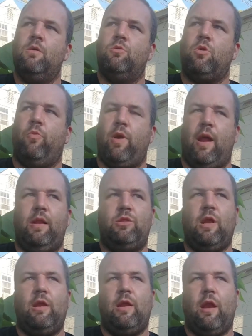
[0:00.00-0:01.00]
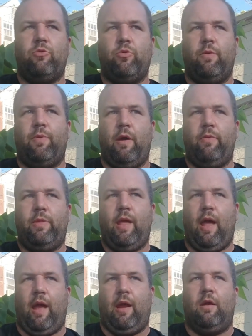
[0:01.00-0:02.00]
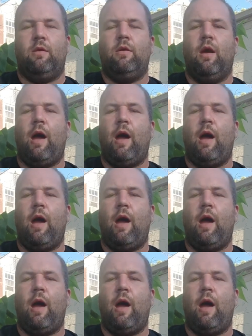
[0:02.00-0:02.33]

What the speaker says: So when I decided that I was going to play with Kane,